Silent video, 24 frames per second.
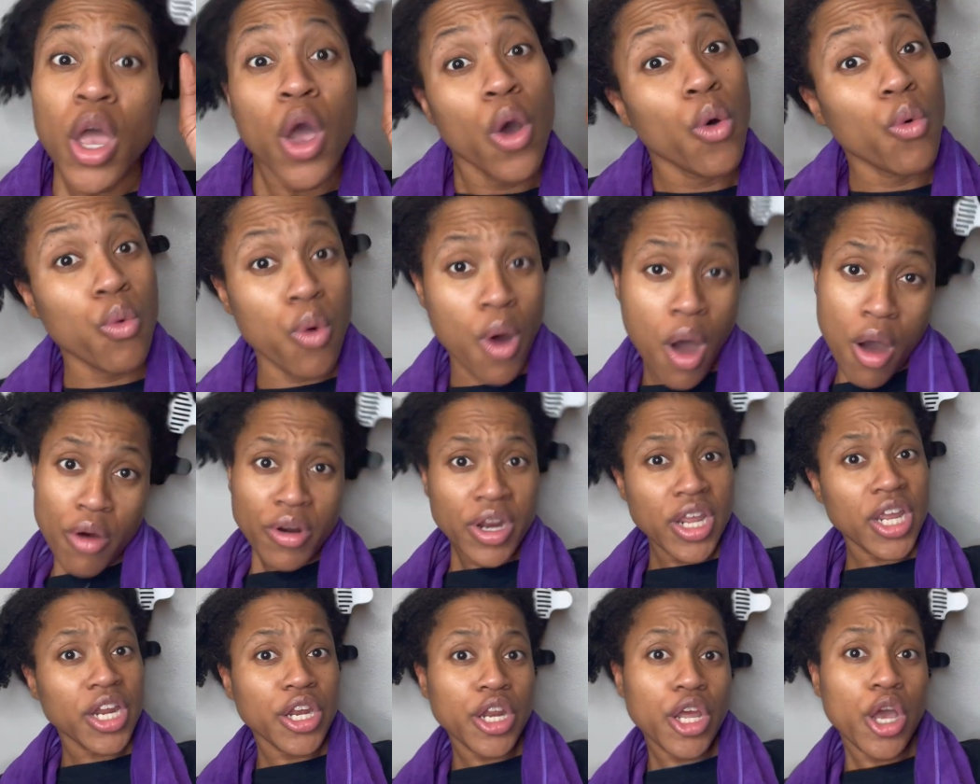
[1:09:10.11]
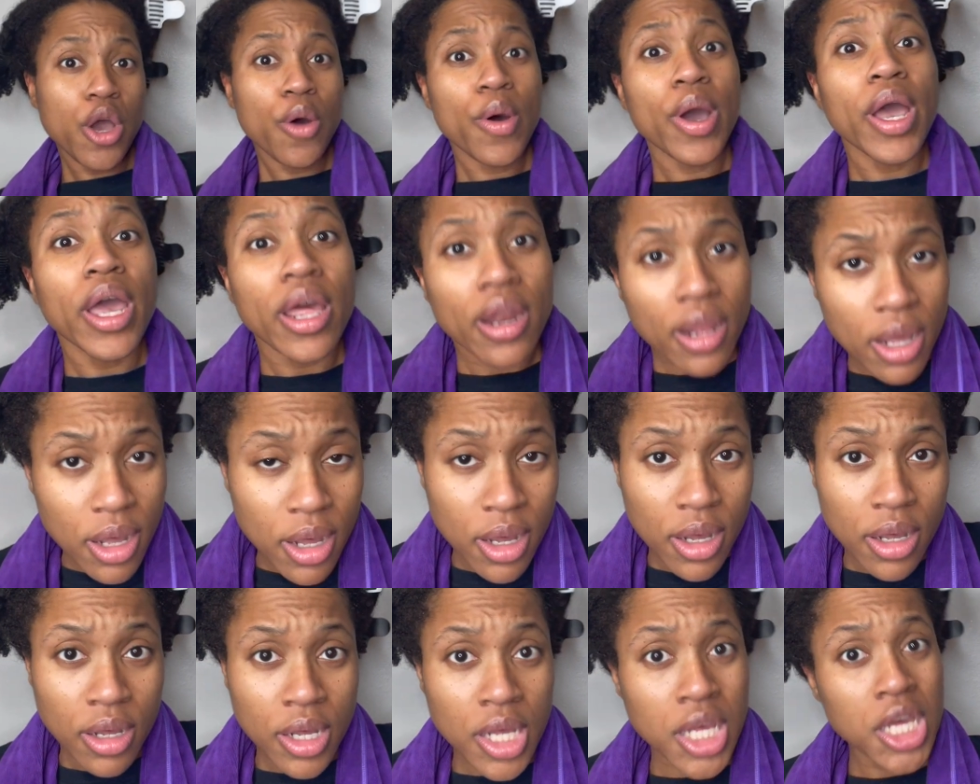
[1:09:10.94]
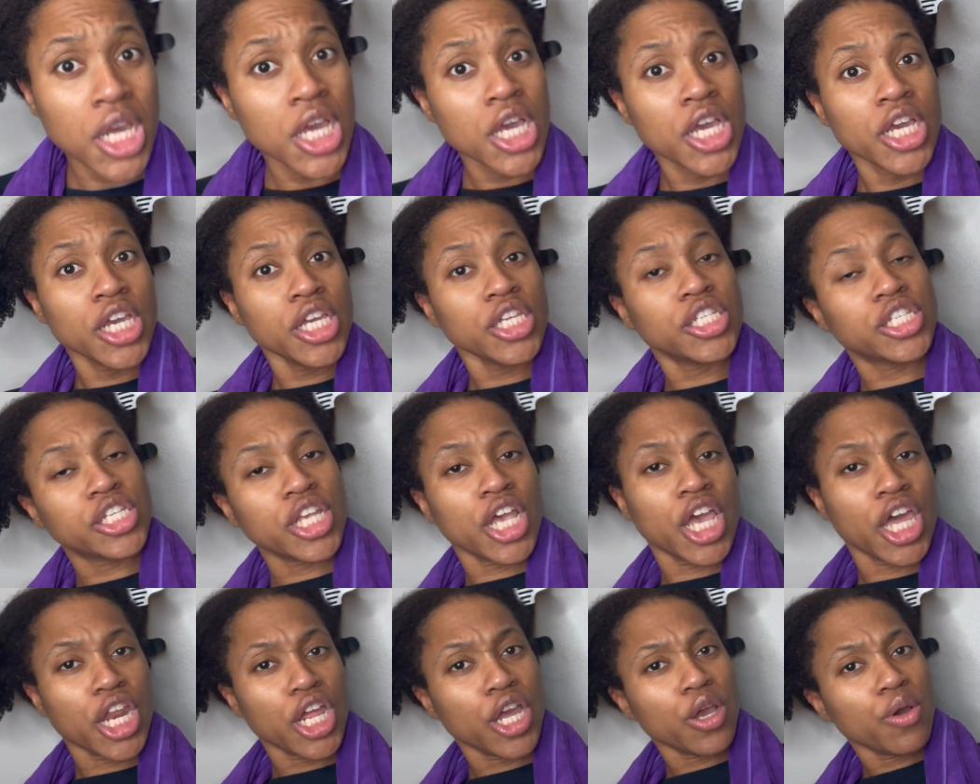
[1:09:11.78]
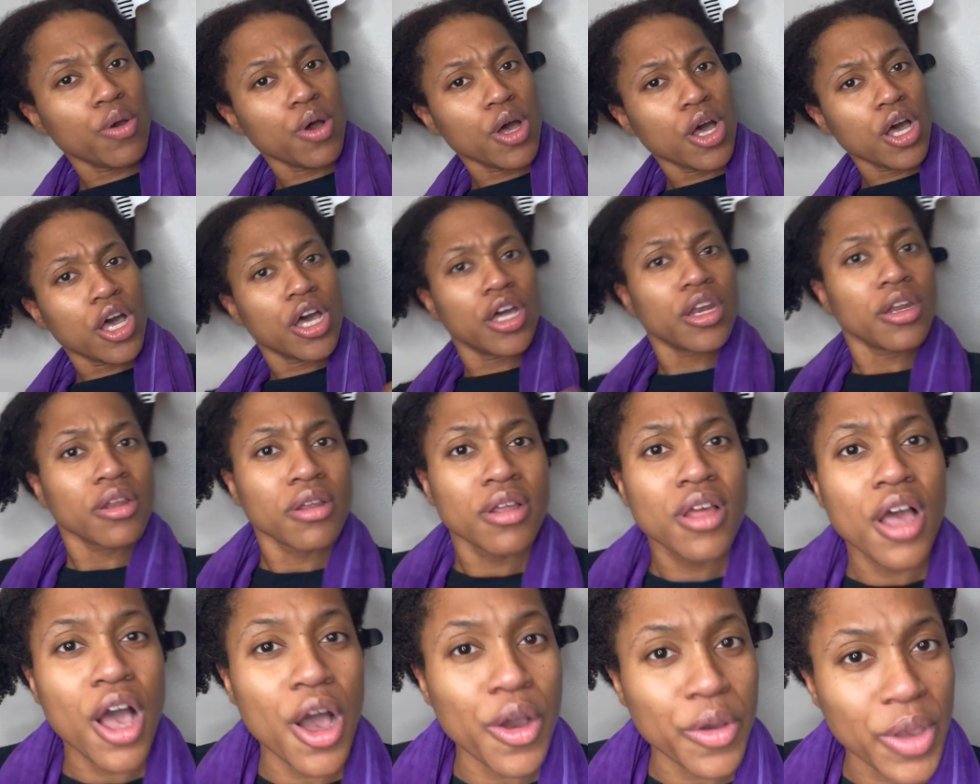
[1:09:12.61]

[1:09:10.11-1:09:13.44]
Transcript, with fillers: Won't he do it? He said he would.